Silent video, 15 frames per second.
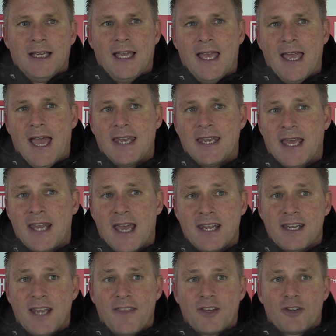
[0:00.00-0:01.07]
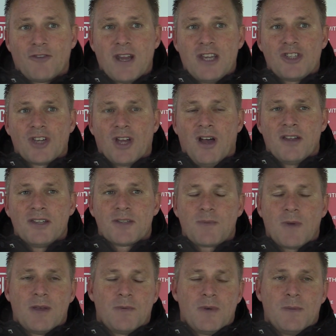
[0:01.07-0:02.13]
and had another great chance
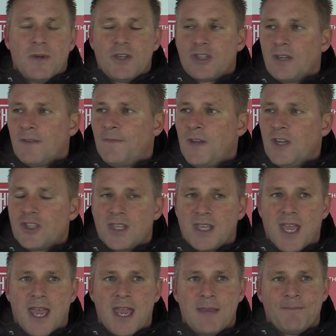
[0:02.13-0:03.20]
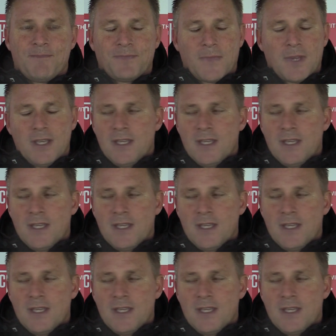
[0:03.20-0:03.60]
where we should have finished the game.